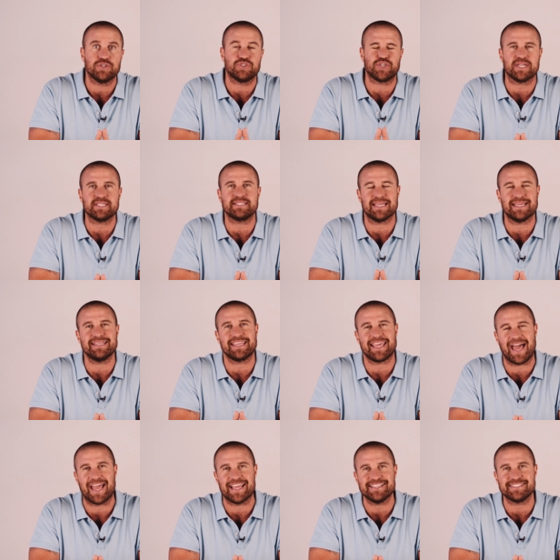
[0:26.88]
just in
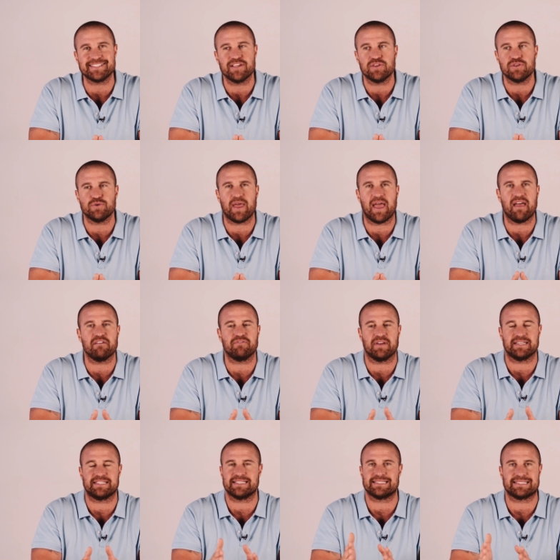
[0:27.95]
case you have
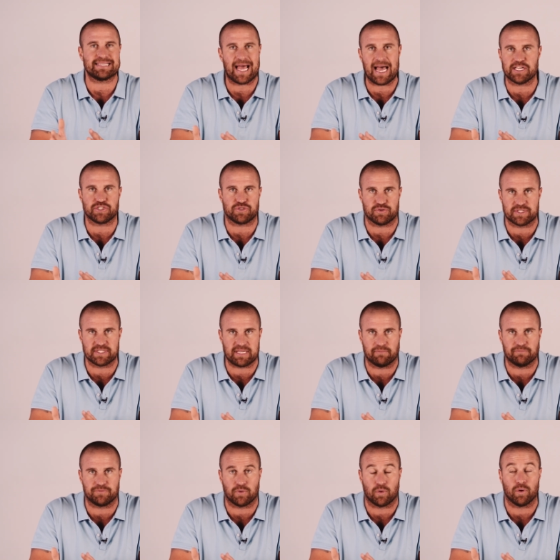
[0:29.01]
a disastrous
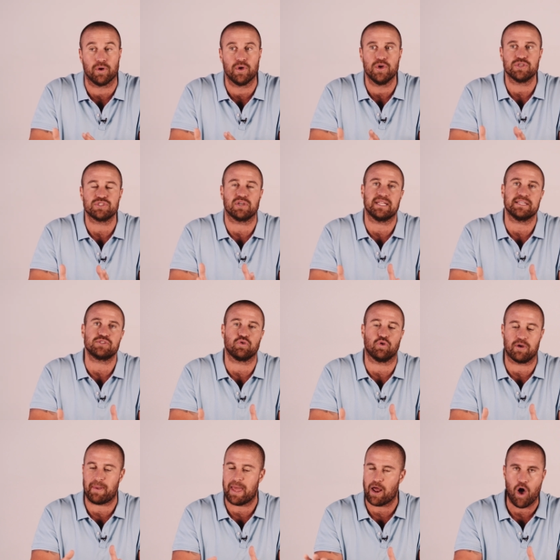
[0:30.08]
subfloor. So let's
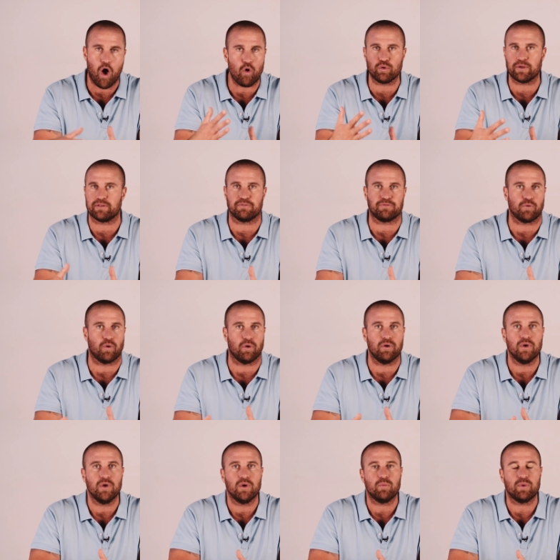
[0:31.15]
talk about a hole in the floor.
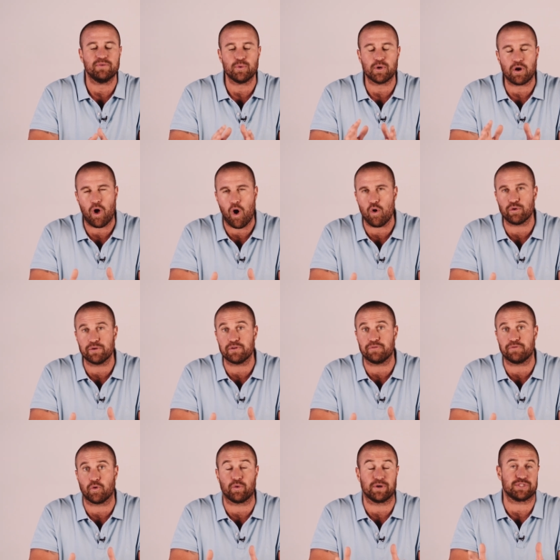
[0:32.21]
Well, if we've got a hole in your
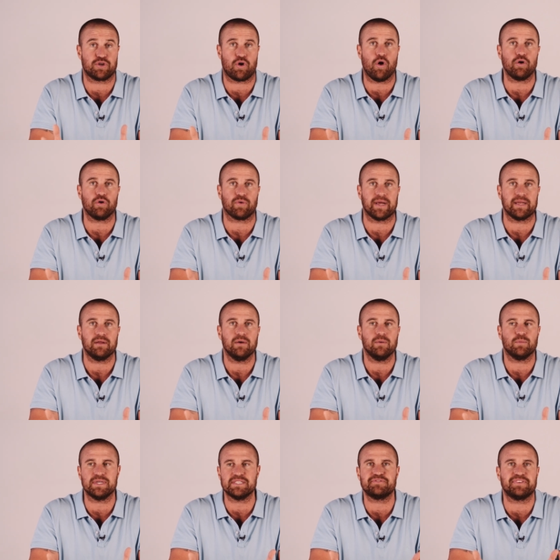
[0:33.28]
floor and it's concrete,
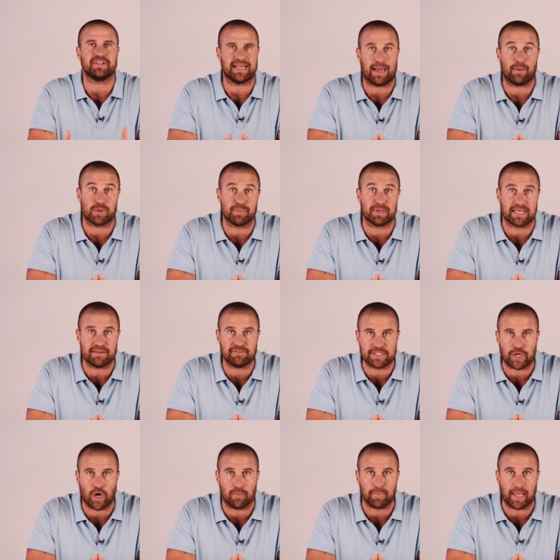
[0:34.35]
well, let's fill it up with a bit of leveling
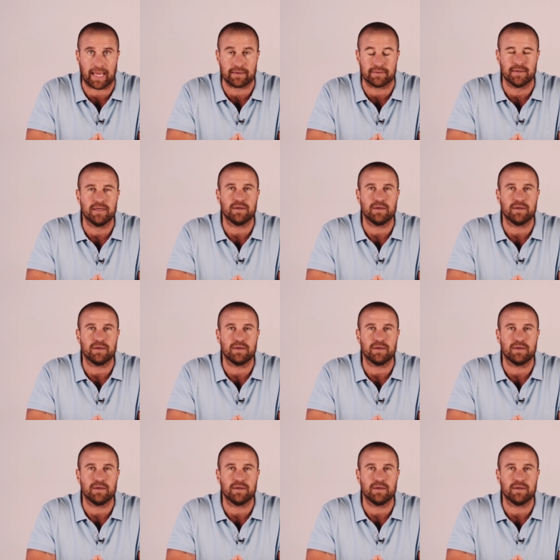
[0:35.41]
compound.